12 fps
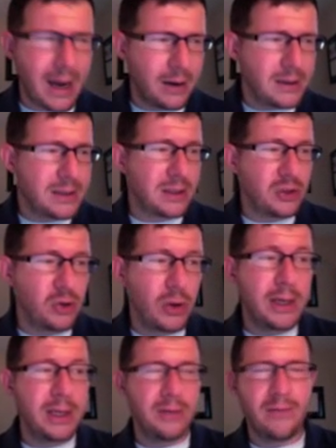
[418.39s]
How does the
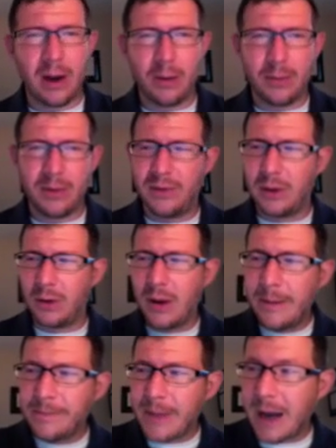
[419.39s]
training environment feel?
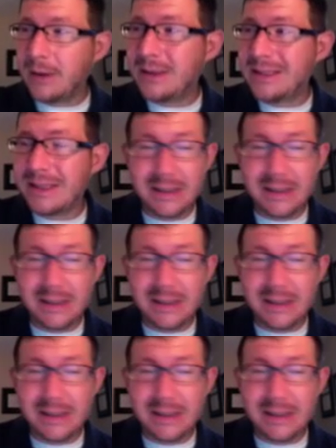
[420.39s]
How does